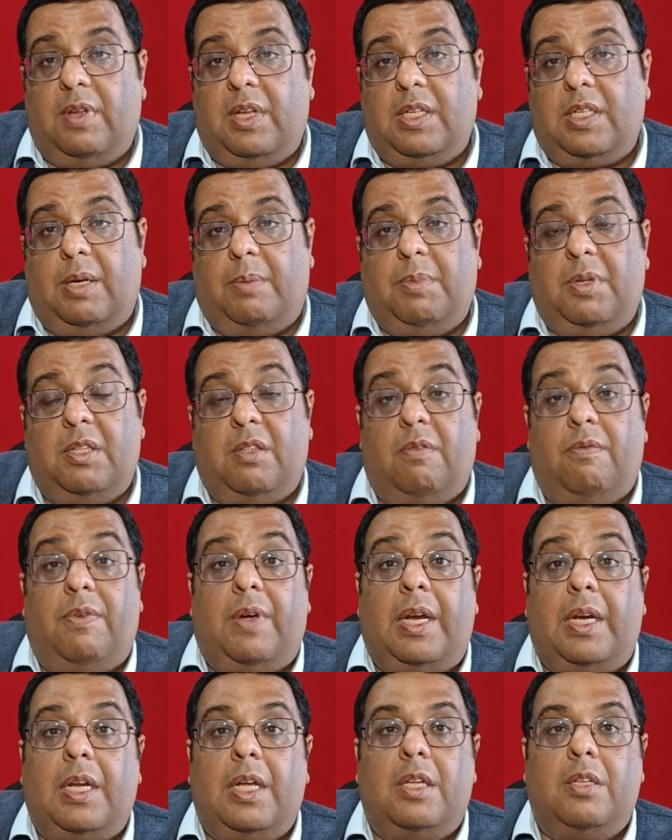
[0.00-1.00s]
For example, there's
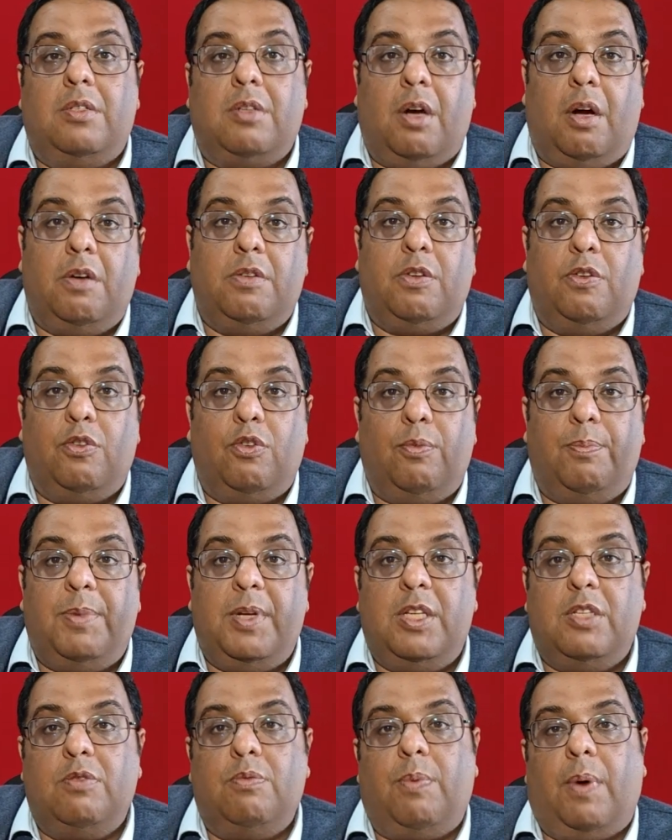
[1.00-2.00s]
a waiting charge of
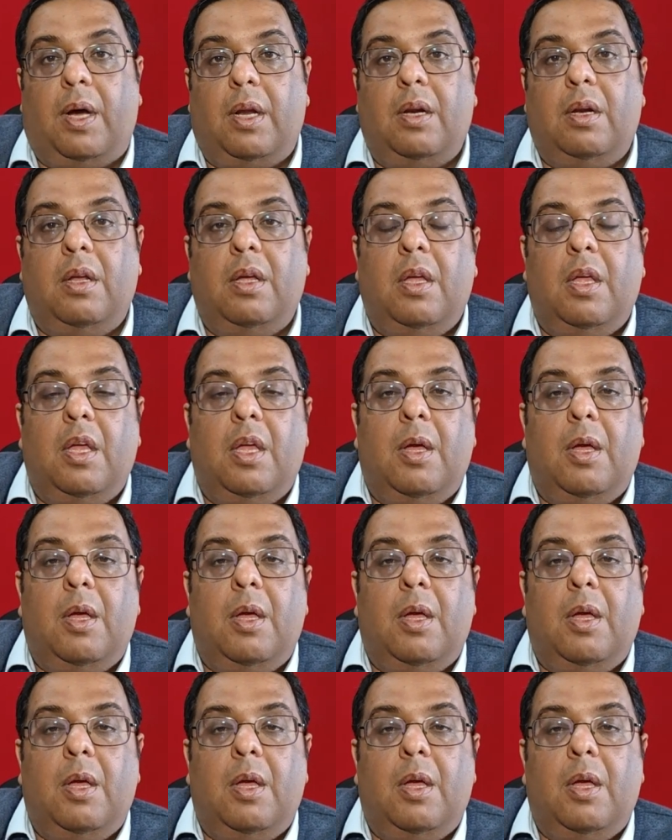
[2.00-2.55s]
rupees 1